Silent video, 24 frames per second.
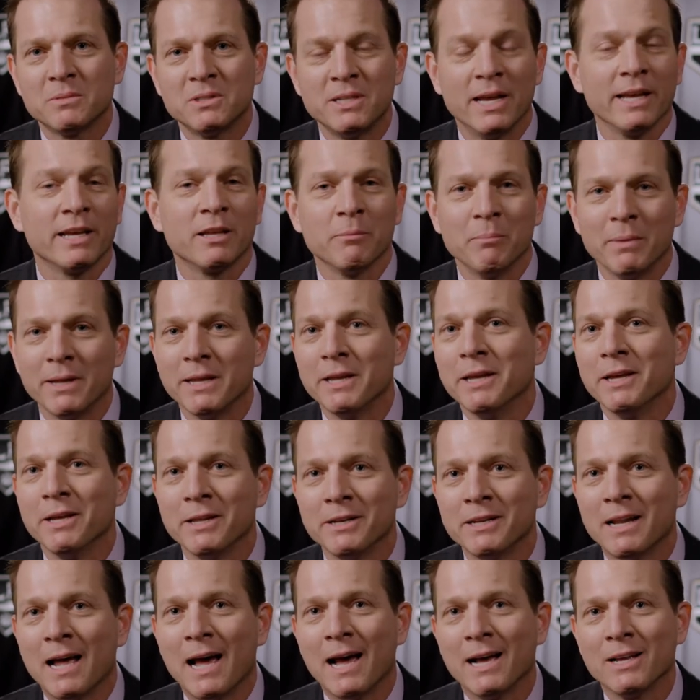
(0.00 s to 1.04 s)
taking me
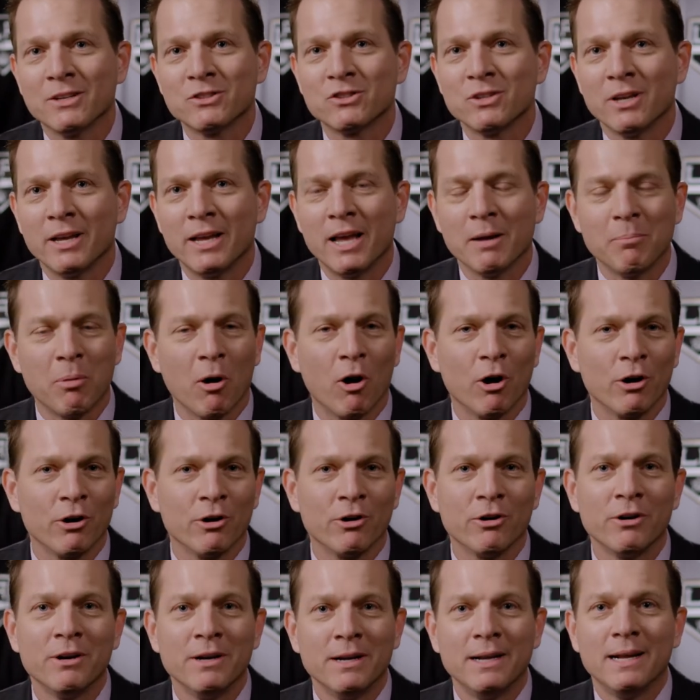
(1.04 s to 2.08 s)
in as a
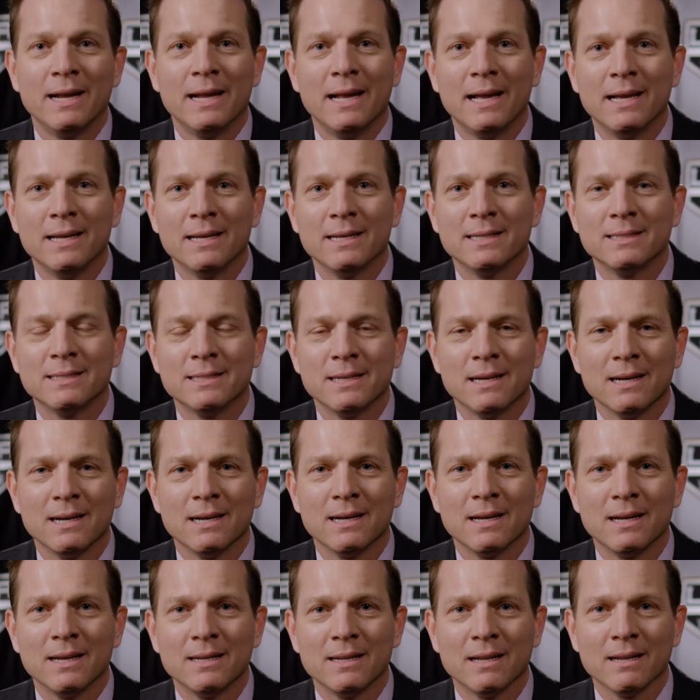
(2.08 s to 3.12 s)
partner and
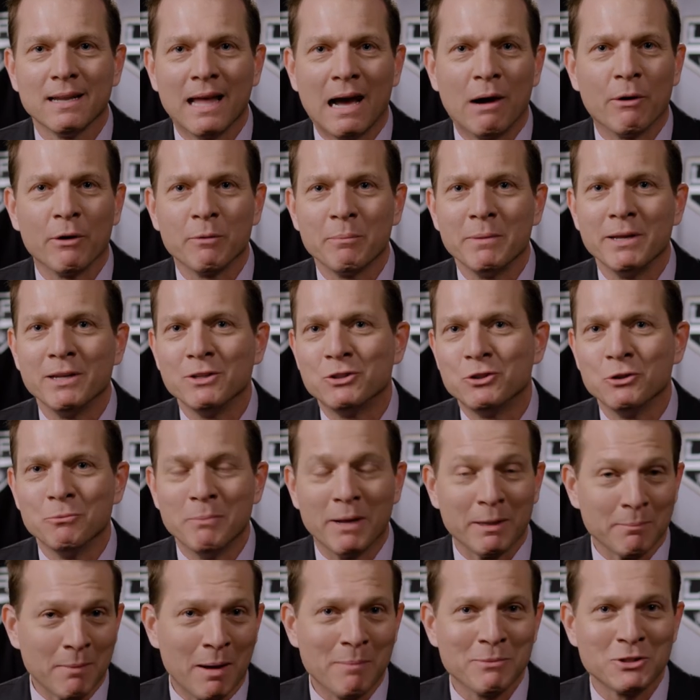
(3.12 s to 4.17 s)
allowing me to
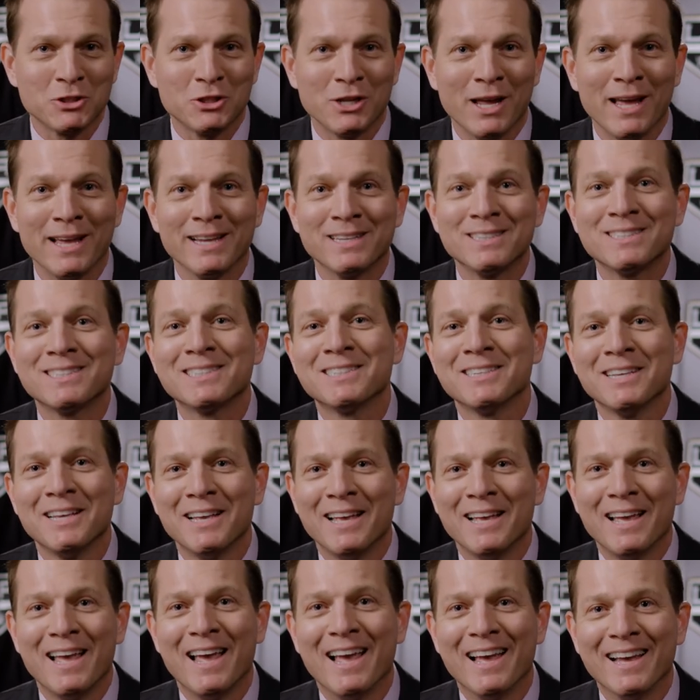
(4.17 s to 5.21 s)
make my mistakes
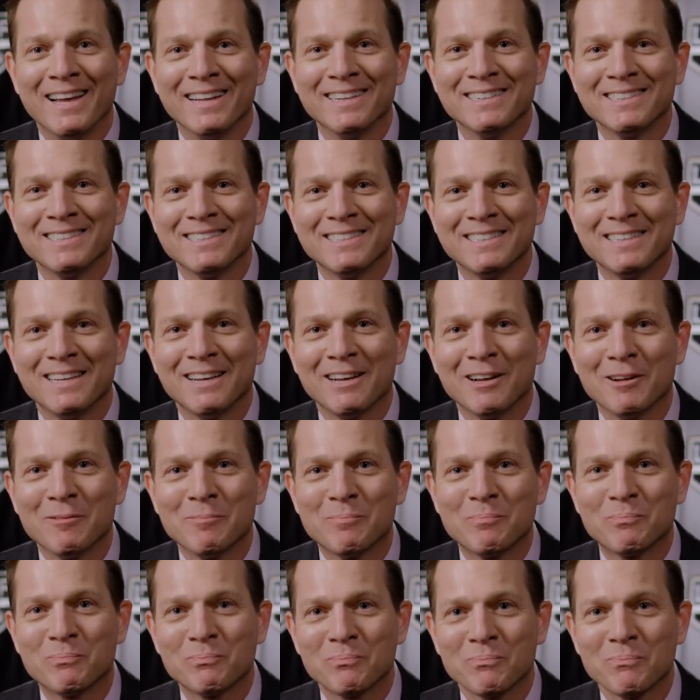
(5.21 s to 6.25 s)
and
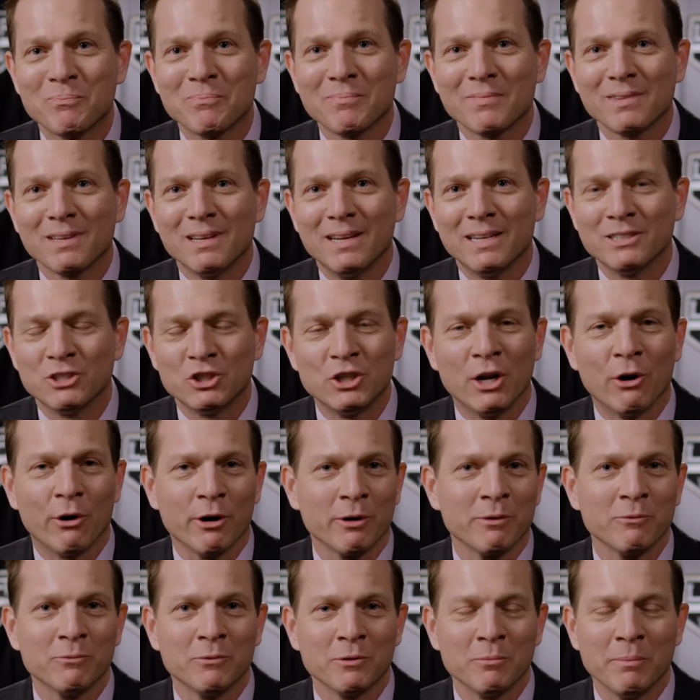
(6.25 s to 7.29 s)

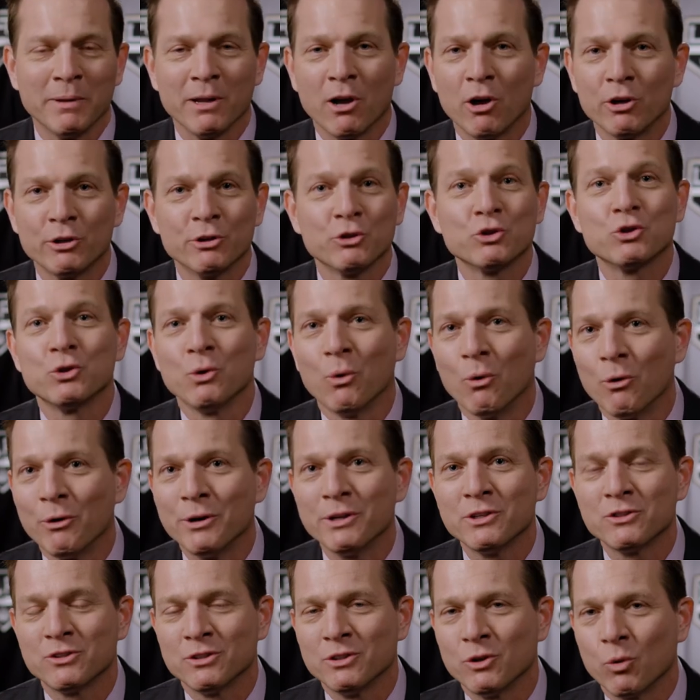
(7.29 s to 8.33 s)
sharing with me all your
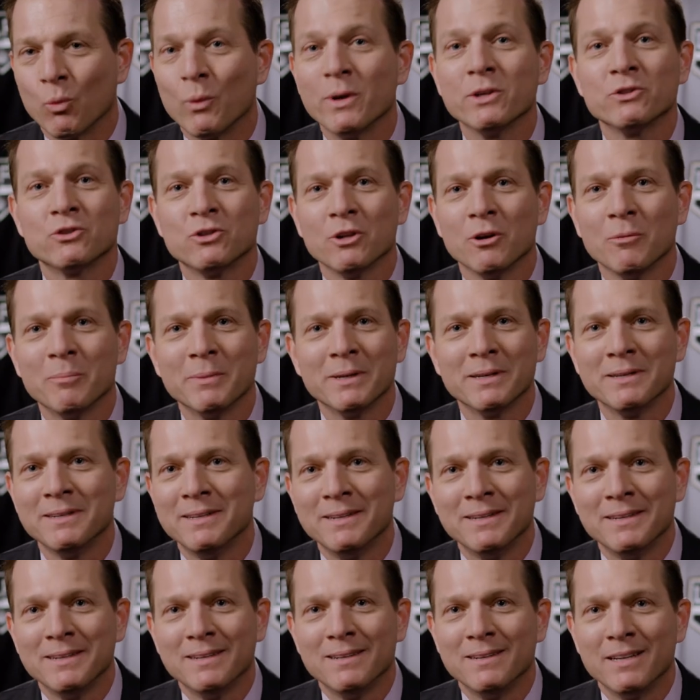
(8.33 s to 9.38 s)
stories and your wisdom, and
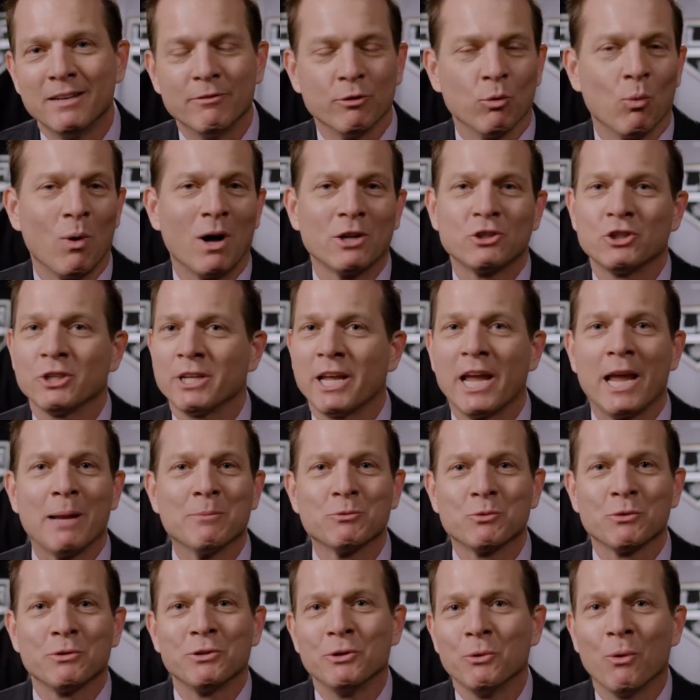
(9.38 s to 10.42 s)
even watching
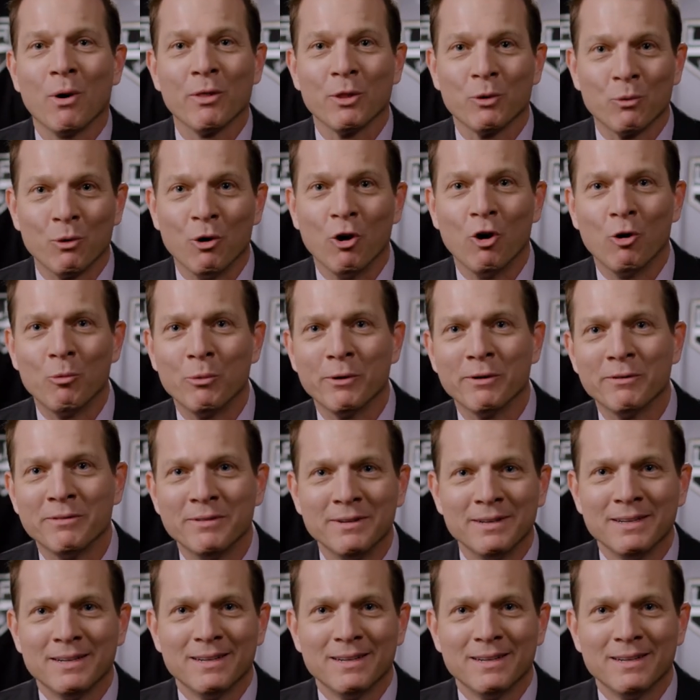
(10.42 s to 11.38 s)
games with you on the road when